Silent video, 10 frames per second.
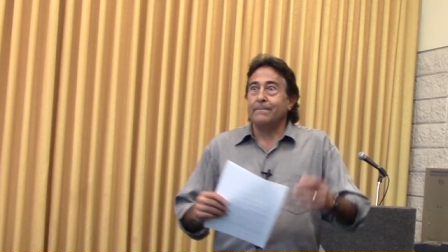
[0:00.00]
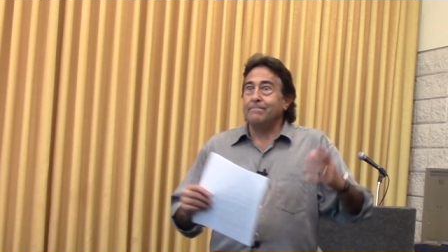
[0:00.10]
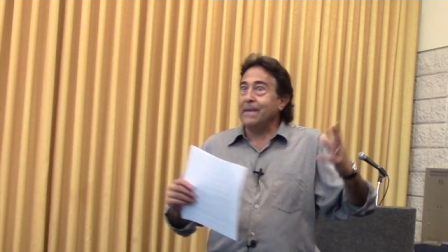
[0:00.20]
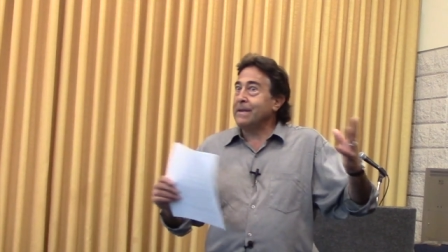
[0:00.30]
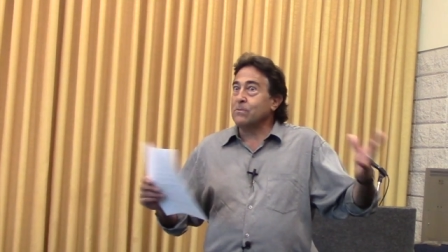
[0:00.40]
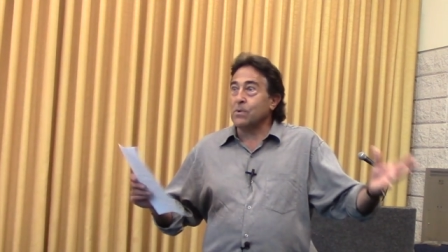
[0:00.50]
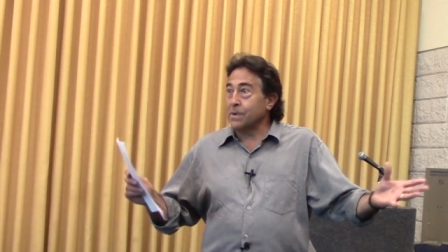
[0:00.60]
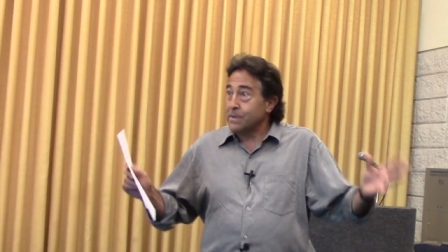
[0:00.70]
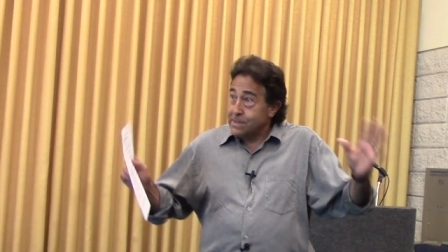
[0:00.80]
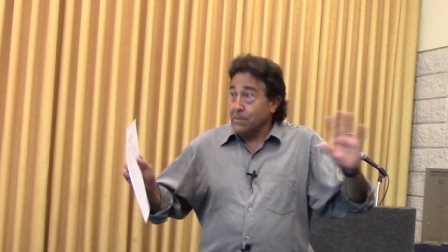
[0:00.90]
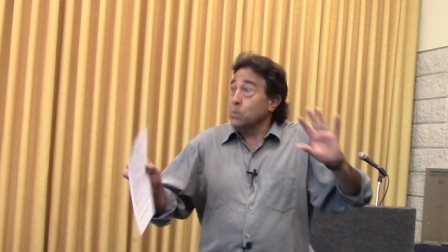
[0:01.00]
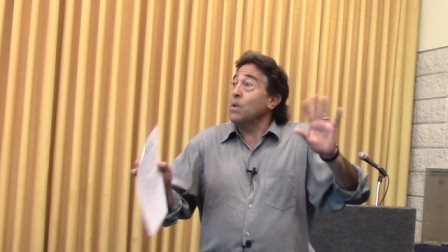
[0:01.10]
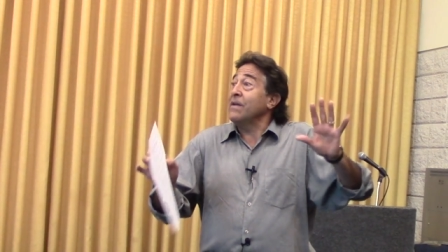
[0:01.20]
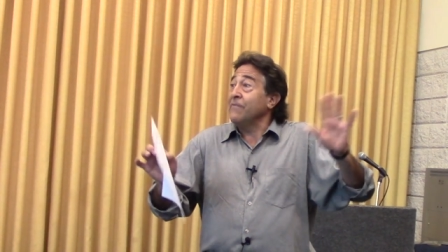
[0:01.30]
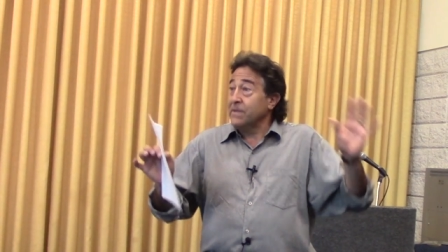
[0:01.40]
Men were a certain
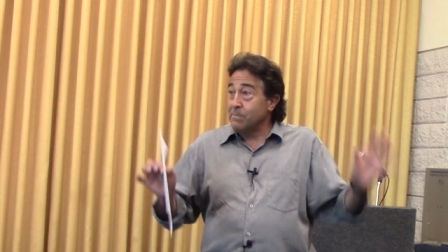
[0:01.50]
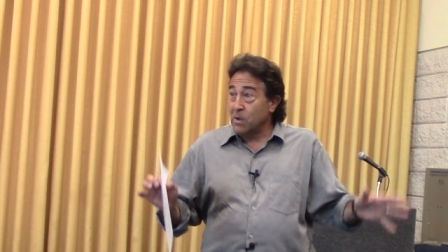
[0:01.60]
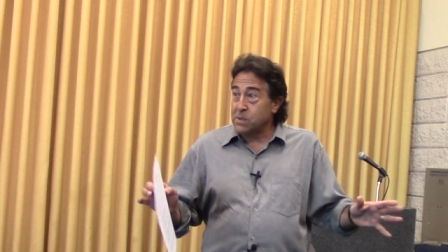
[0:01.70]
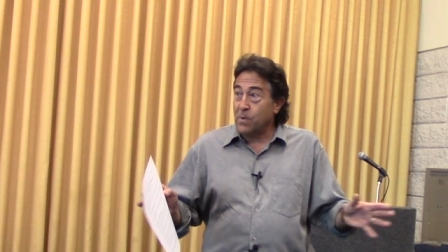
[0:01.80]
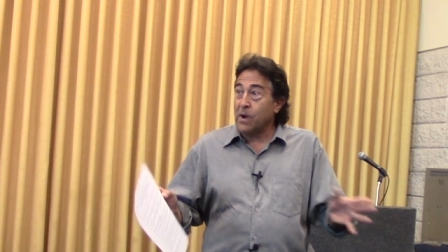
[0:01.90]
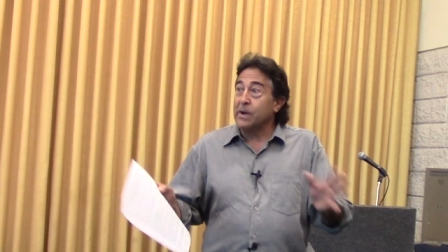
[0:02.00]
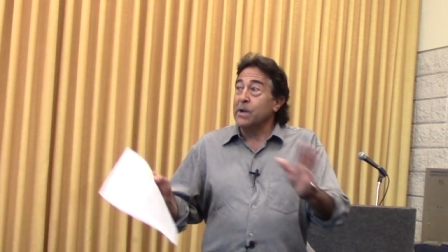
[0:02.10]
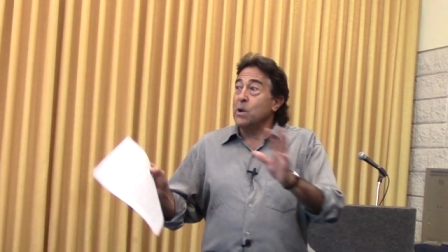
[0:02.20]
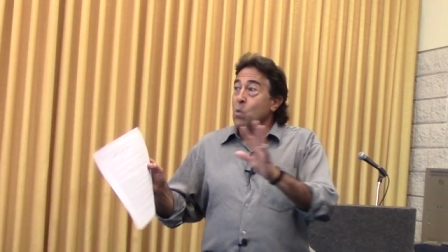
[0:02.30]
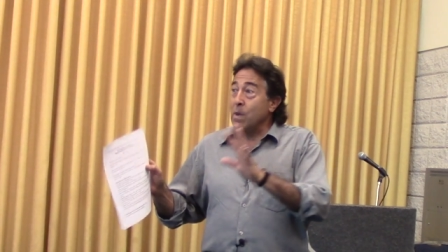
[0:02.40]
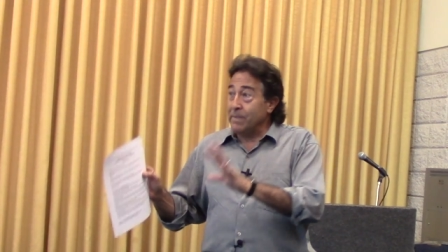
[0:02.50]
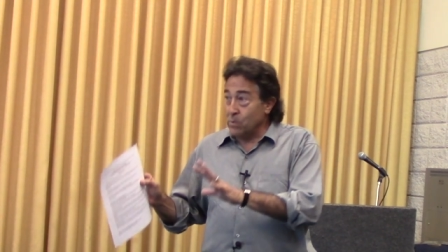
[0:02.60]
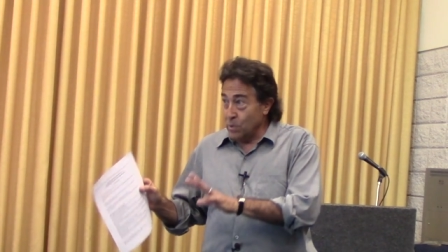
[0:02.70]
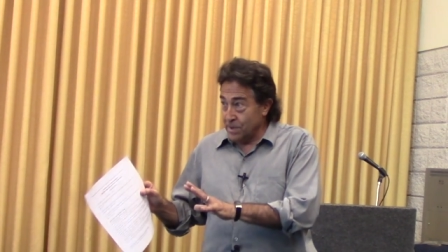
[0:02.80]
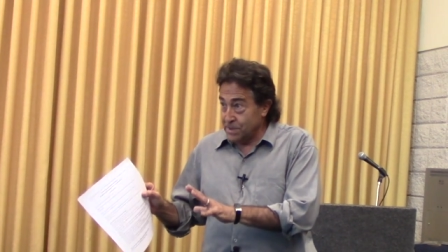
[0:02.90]
way for the most part,
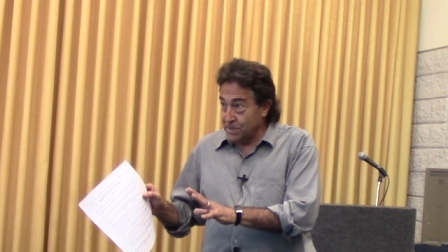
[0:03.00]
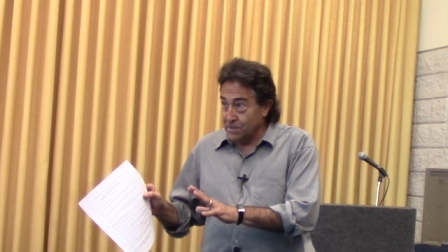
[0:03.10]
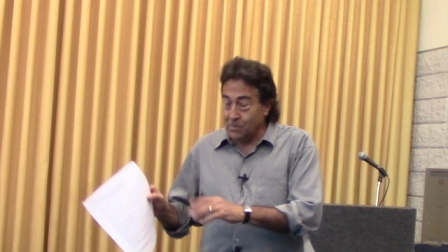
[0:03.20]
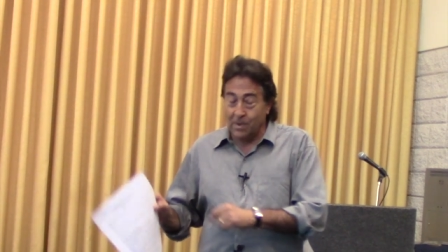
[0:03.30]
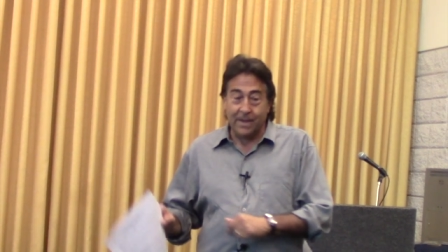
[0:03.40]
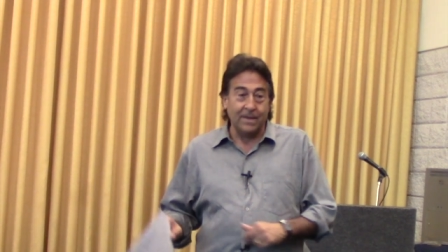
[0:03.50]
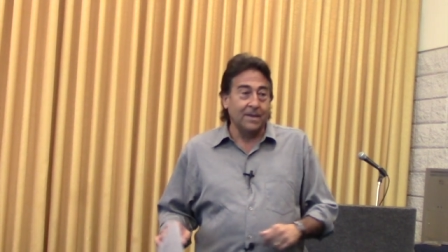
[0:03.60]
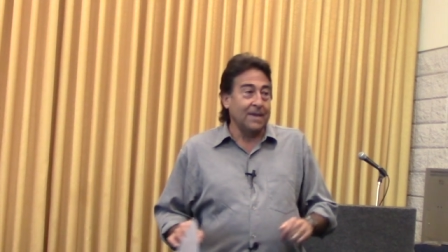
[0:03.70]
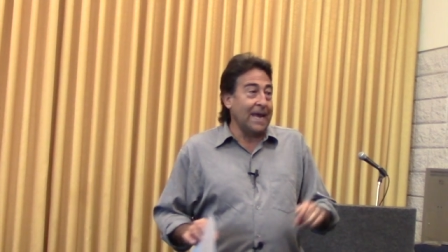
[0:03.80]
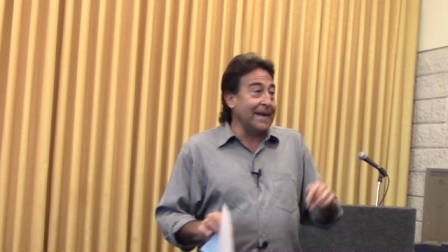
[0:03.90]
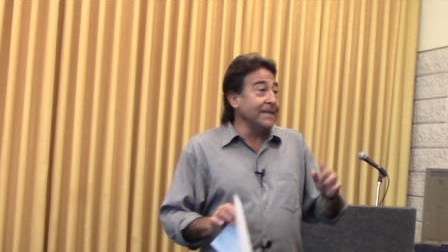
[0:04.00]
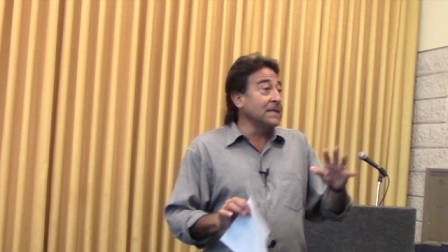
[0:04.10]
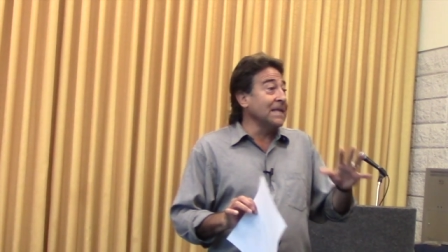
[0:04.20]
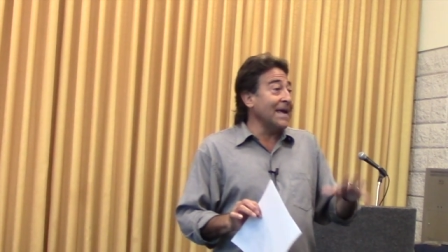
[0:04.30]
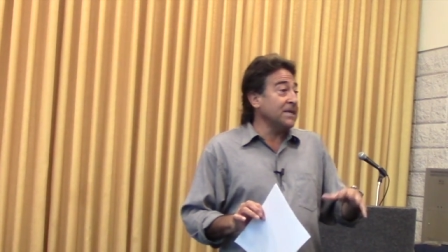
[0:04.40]
women were a certain way. And in the
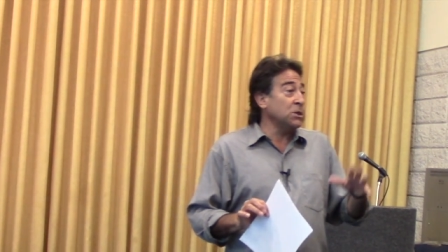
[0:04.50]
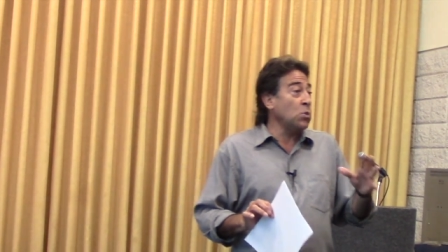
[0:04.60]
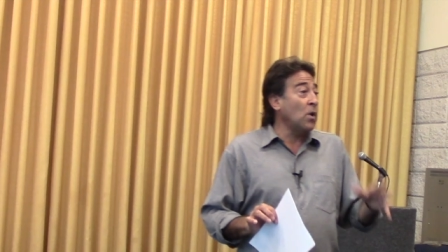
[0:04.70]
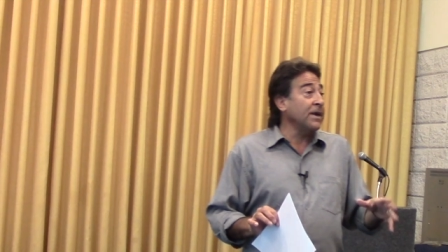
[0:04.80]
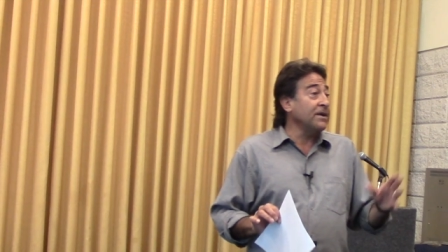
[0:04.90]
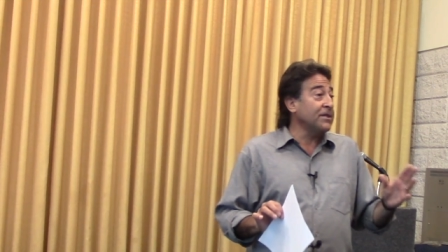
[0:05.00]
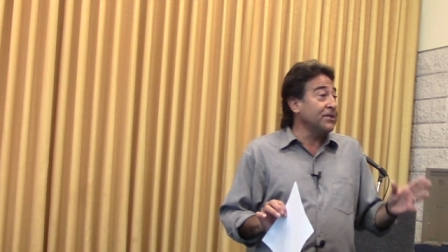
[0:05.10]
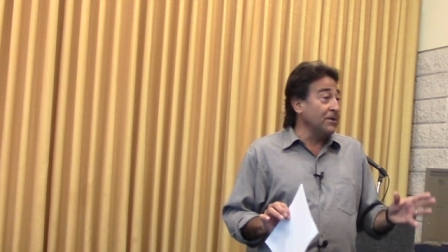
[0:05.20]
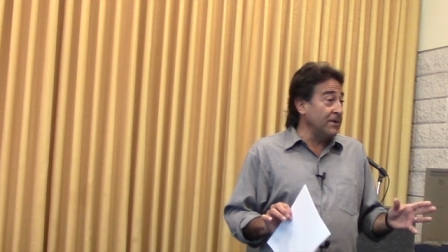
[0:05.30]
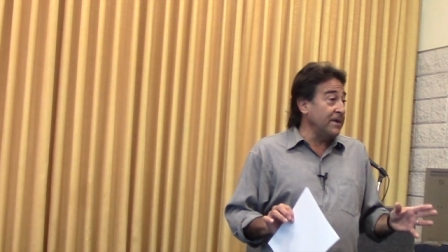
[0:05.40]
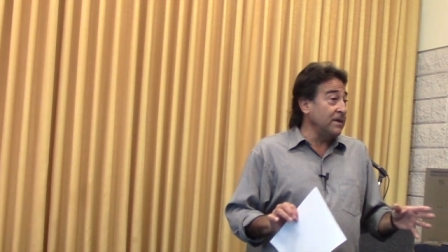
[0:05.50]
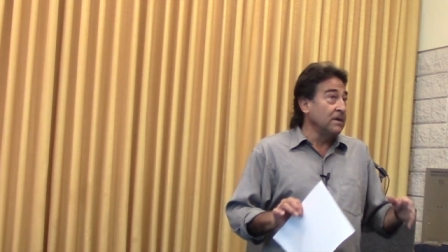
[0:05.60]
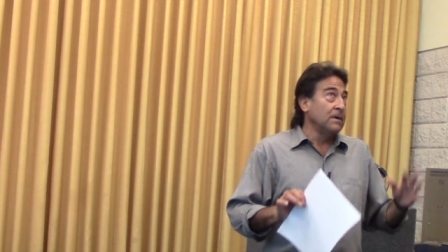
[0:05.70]
last 20 or 30